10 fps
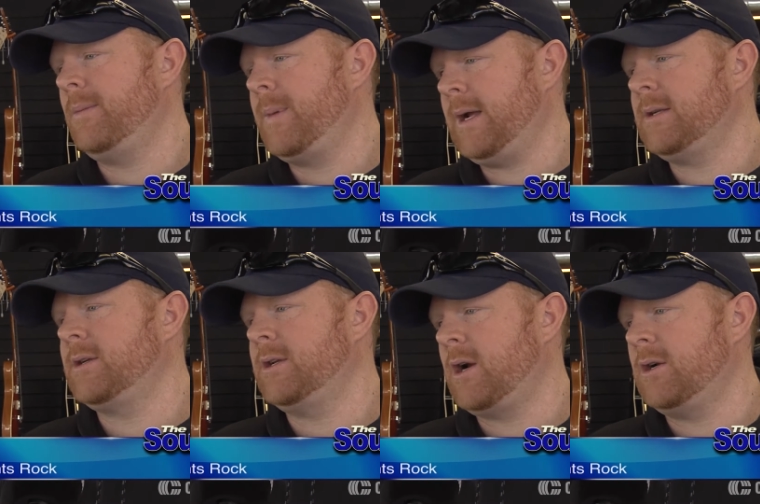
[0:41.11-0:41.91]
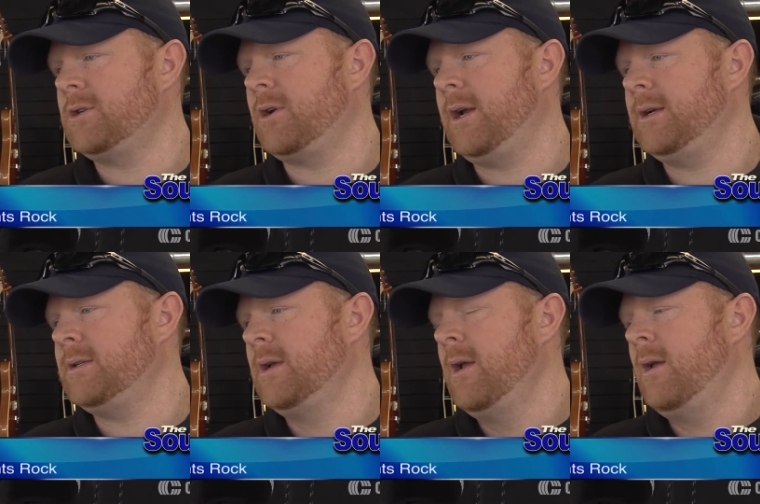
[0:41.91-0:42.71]
picks, guitar
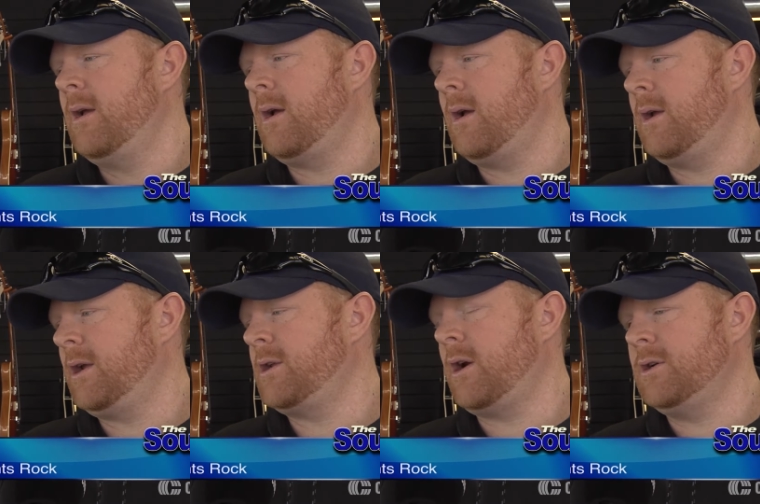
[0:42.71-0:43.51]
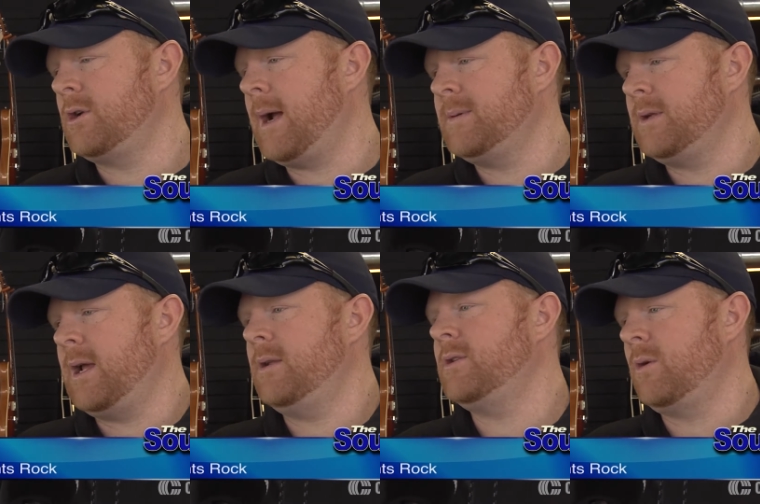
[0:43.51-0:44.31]
strings, and guitar straps, and
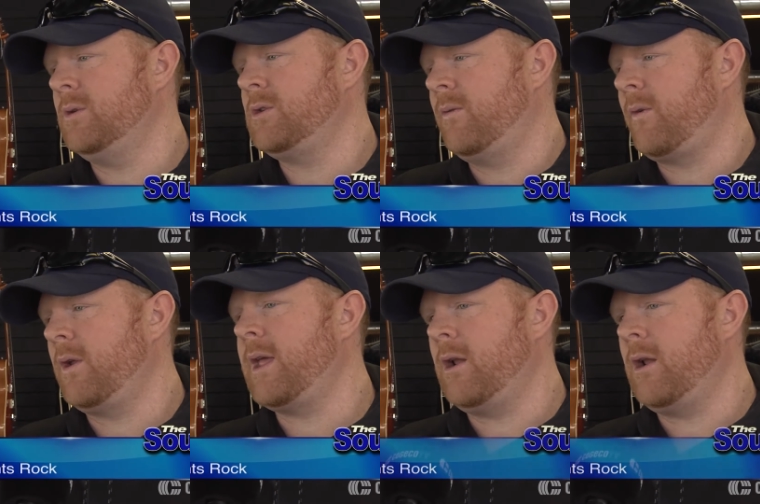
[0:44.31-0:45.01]
that, so on and so forth.